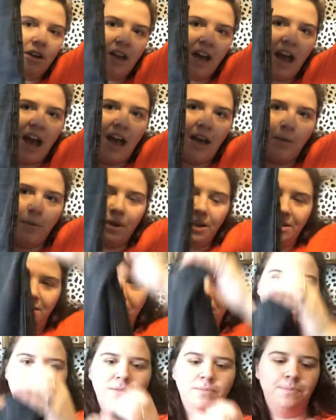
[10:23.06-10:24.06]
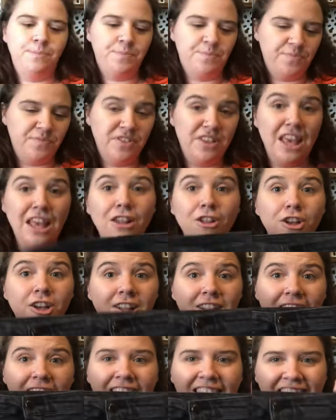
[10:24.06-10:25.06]
high-waisted. They look
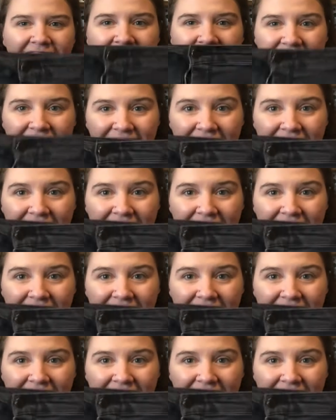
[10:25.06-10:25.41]
like